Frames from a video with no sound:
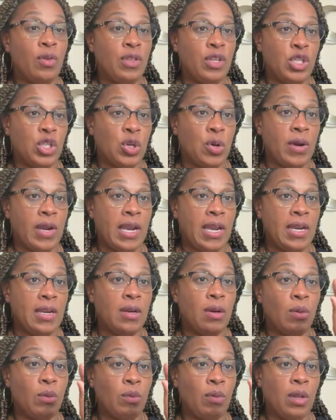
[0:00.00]
of the screen,
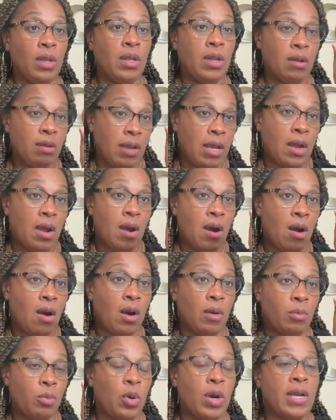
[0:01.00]
really like a
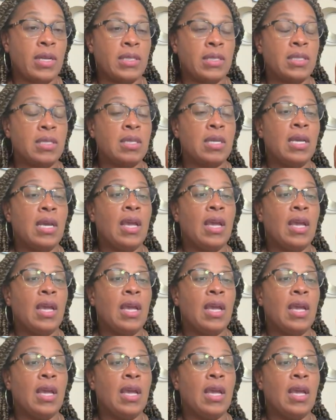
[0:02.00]
hard press,